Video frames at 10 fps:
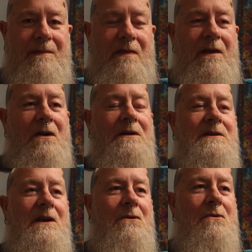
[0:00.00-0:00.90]
And the
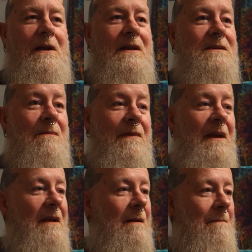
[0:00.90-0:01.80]
ideal is something
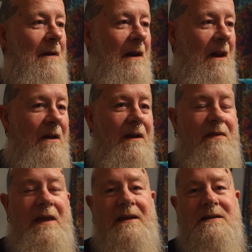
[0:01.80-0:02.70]
like
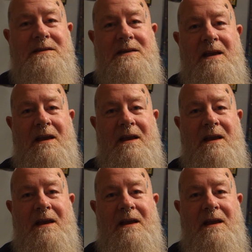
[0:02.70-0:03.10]
this,